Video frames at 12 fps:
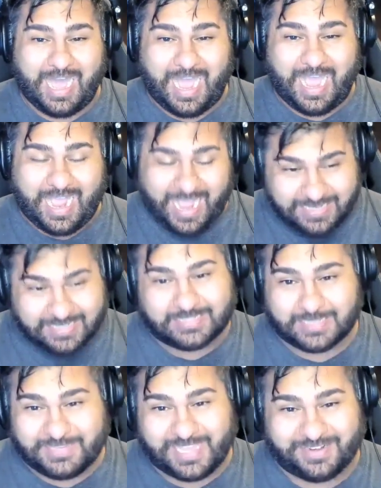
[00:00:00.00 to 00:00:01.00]
I needed
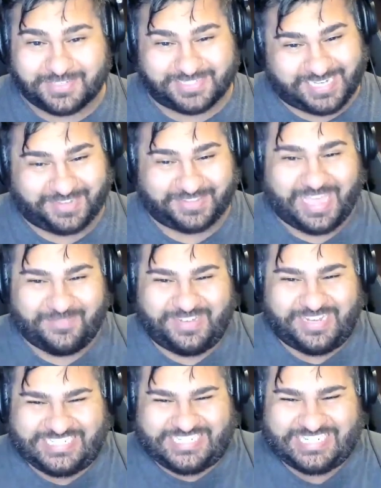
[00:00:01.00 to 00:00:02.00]
subtitles. I'll tell you that
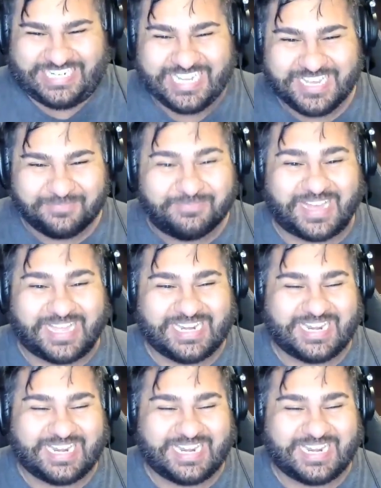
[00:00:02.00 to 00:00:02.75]
much, but.